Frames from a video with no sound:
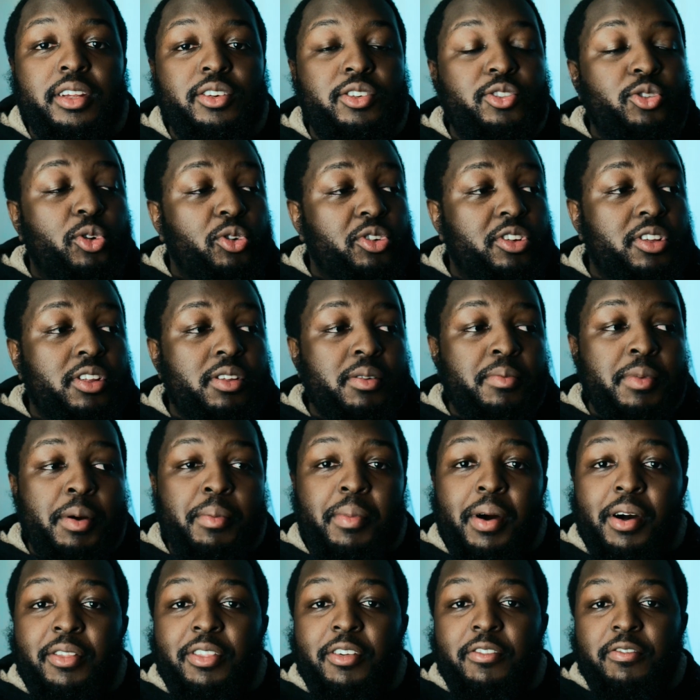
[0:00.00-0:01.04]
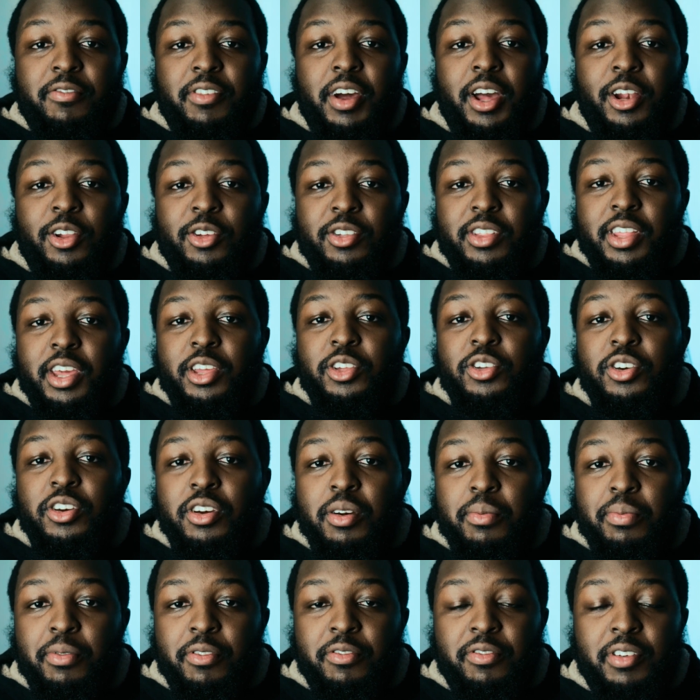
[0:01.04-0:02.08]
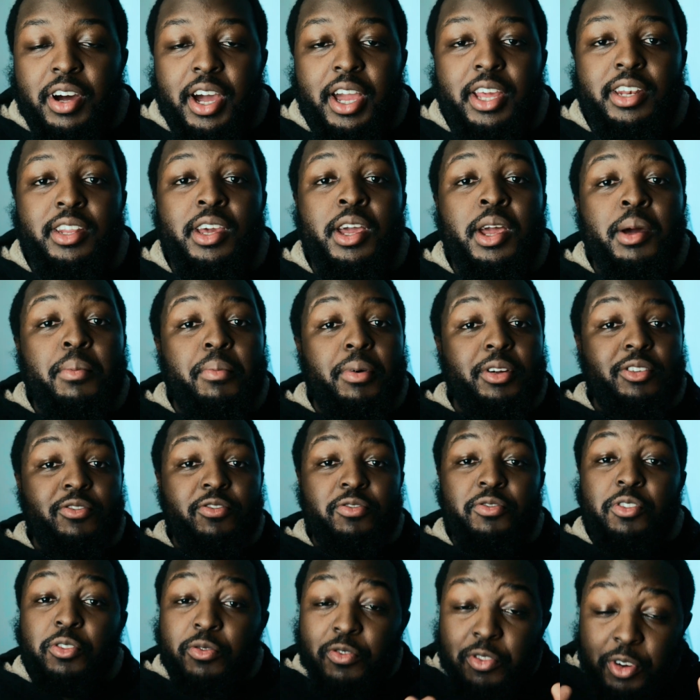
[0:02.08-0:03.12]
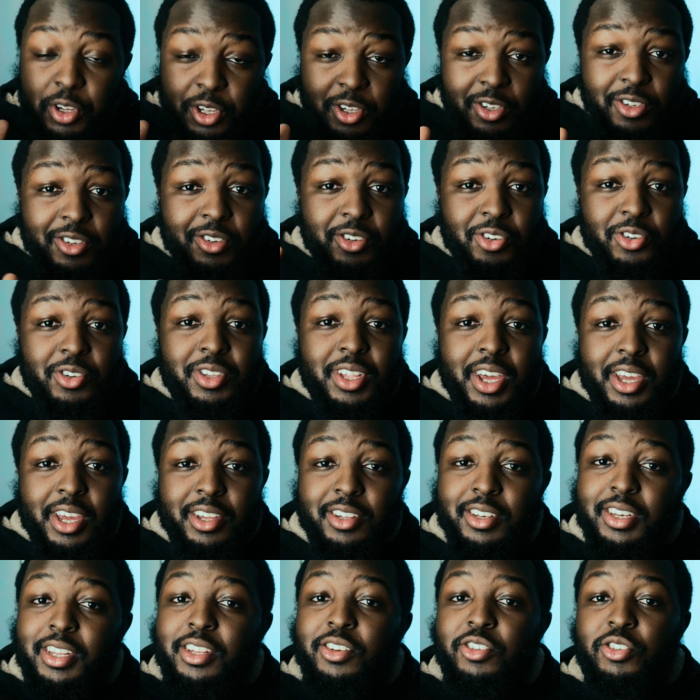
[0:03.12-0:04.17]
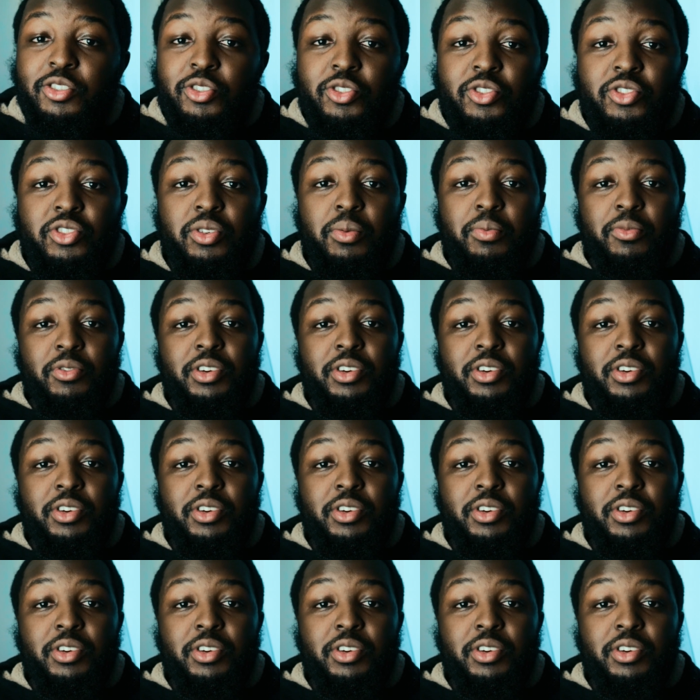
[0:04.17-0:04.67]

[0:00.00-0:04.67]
talk to them about the value that you could provide. But for you to do that, you need to do some